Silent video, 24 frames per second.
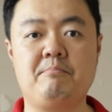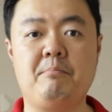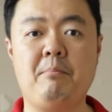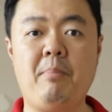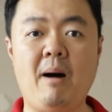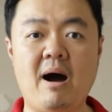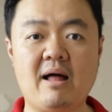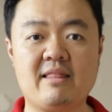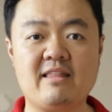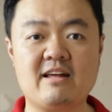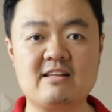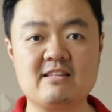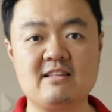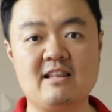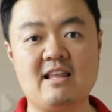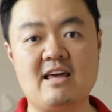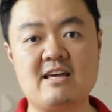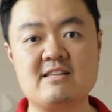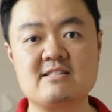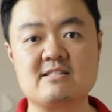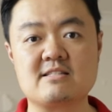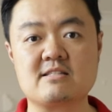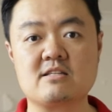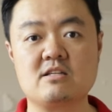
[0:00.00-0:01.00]
but that
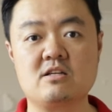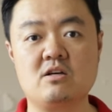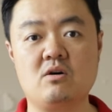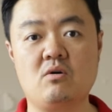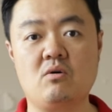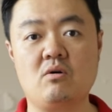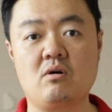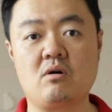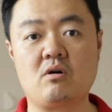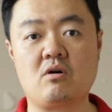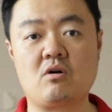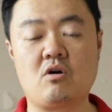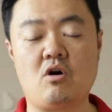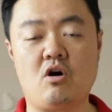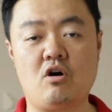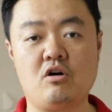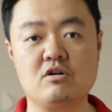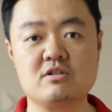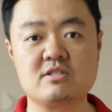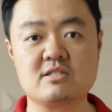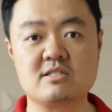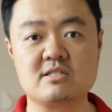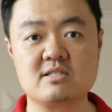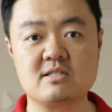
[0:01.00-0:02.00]
lens
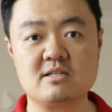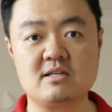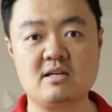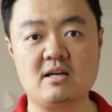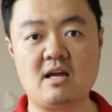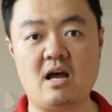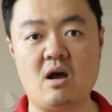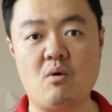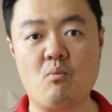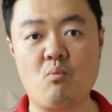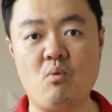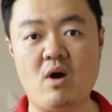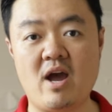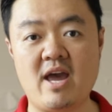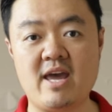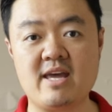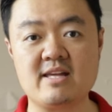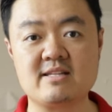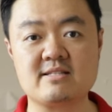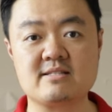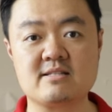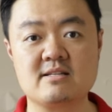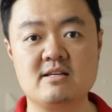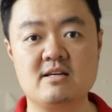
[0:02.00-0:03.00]
costs and
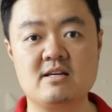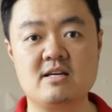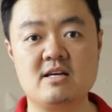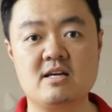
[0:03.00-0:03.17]
weighs